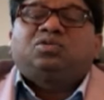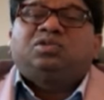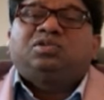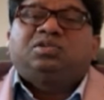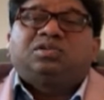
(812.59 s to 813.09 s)
So
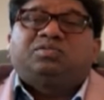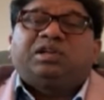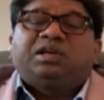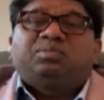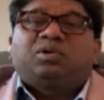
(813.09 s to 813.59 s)
this yes. is
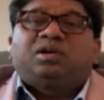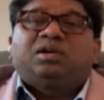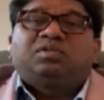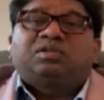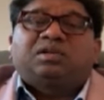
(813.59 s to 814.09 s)
very
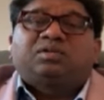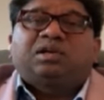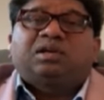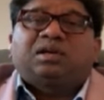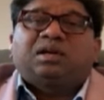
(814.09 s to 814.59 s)
important for
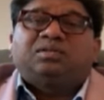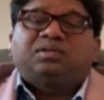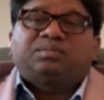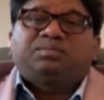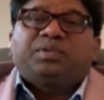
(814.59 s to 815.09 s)
cervical cancer.